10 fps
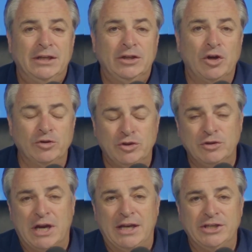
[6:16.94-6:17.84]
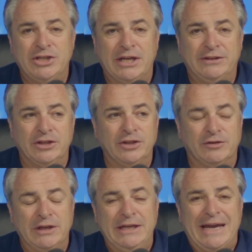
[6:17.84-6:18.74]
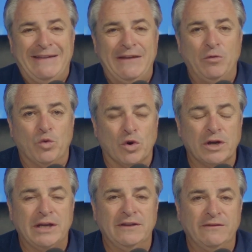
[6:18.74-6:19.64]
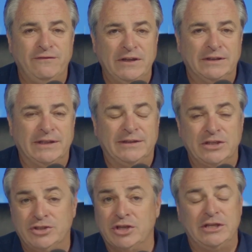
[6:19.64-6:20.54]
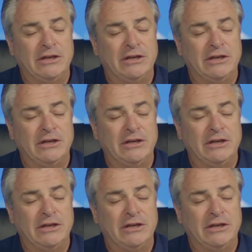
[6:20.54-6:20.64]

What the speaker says: go through college, get their degree, and then work in the field that they studied.